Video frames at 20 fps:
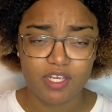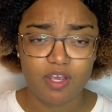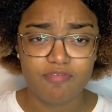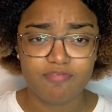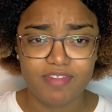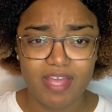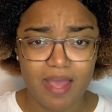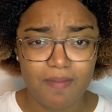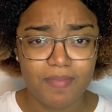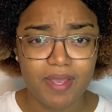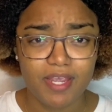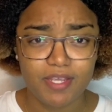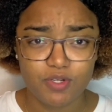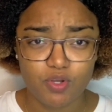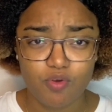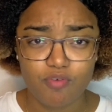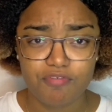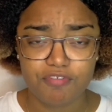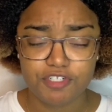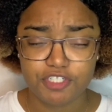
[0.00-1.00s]
of them I
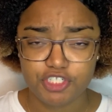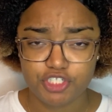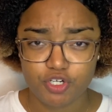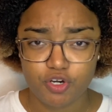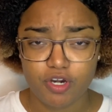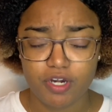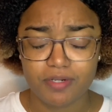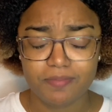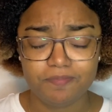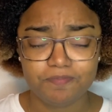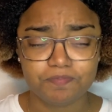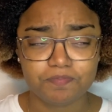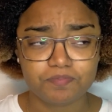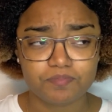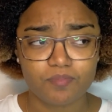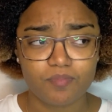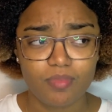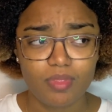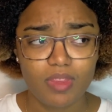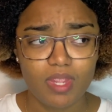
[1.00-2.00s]
know for sure
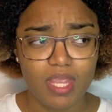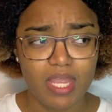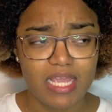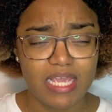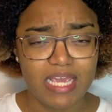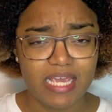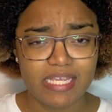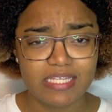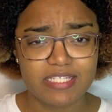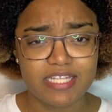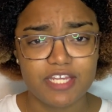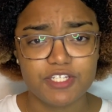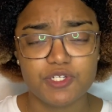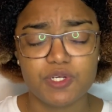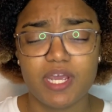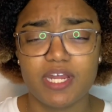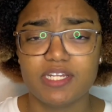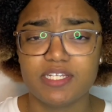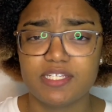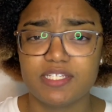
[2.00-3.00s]
is that you
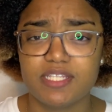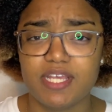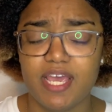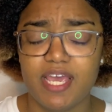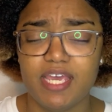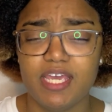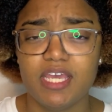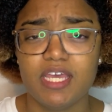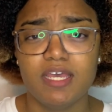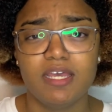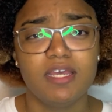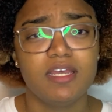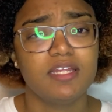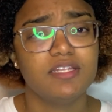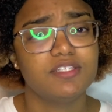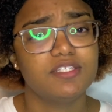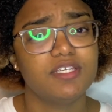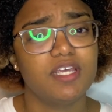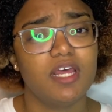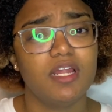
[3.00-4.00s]
can stay
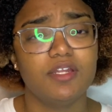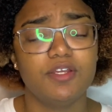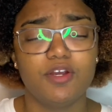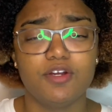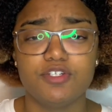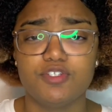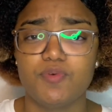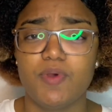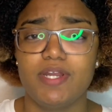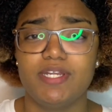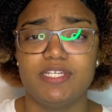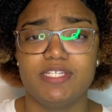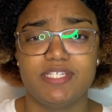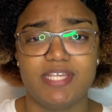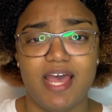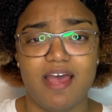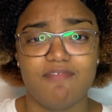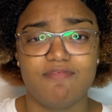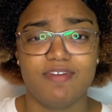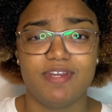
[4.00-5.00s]
till you're
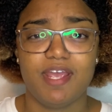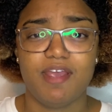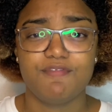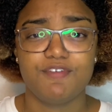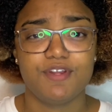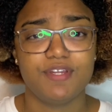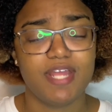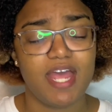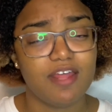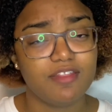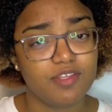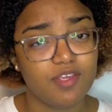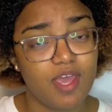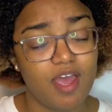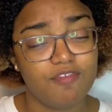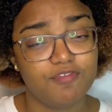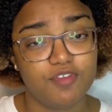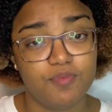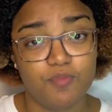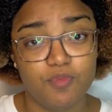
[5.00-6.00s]
27. After that, you
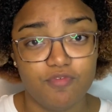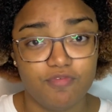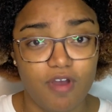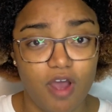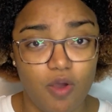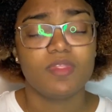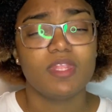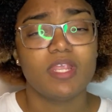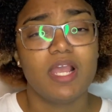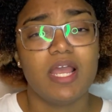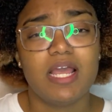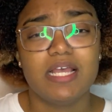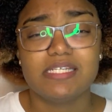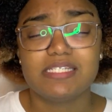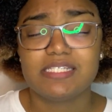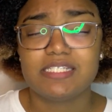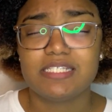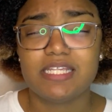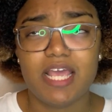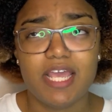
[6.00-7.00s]
have to move out.
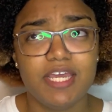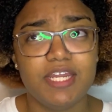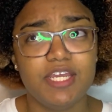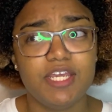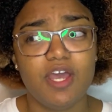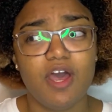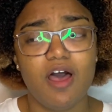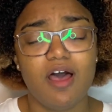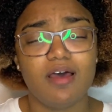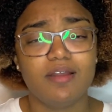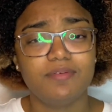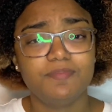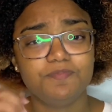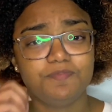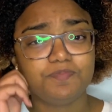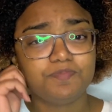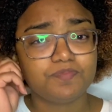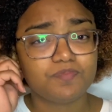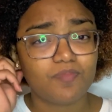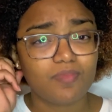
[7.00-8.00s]
Stadion,
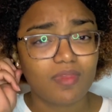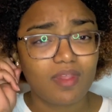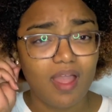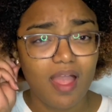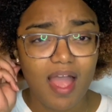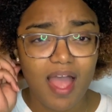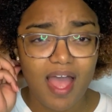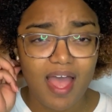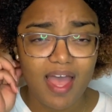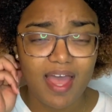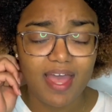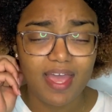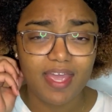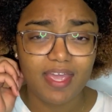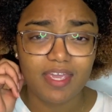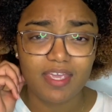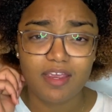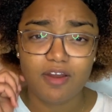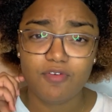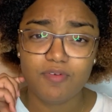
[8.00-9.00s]

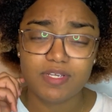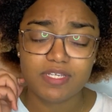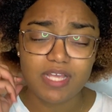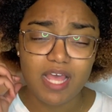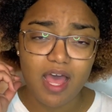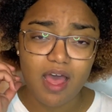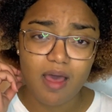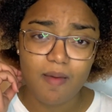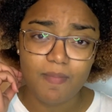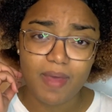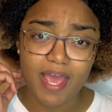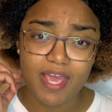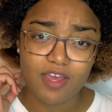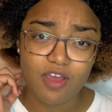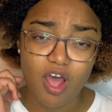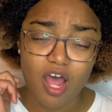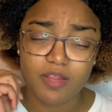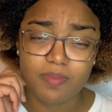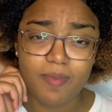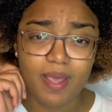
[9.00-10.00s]
I
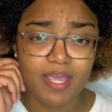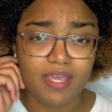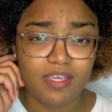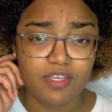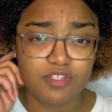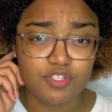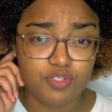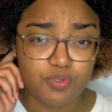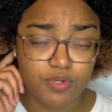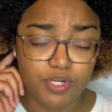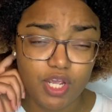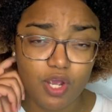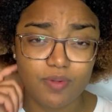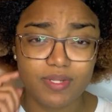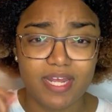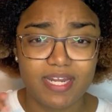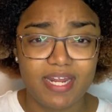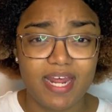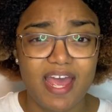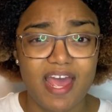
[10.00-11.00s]
got my studio
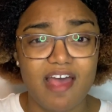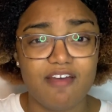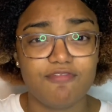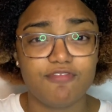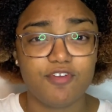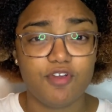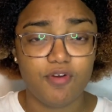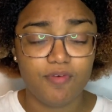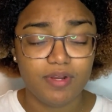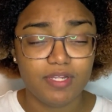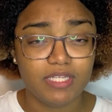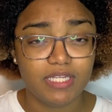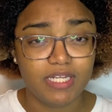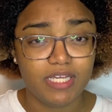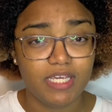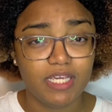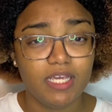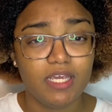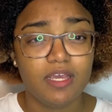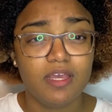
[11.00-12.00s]
that I have currently